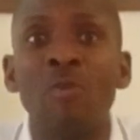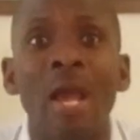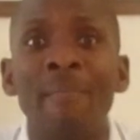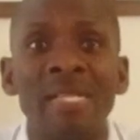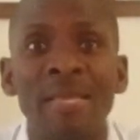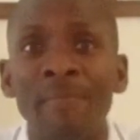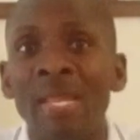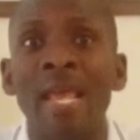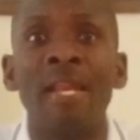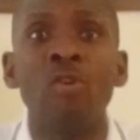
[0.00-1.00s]
You come as a
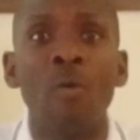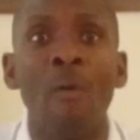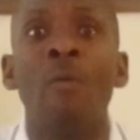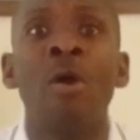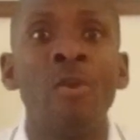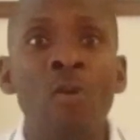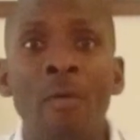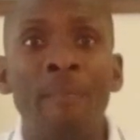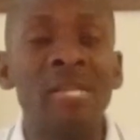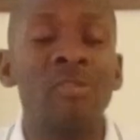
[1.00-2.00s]
merely
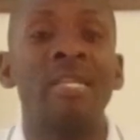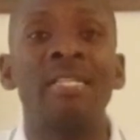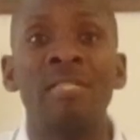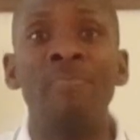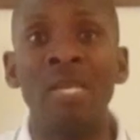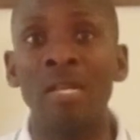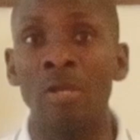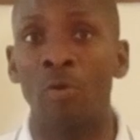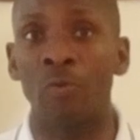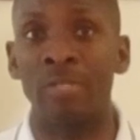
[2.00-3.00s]
normal person that is being
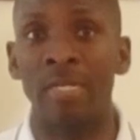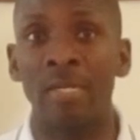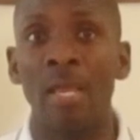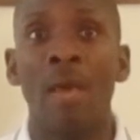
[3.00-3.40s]
recruited.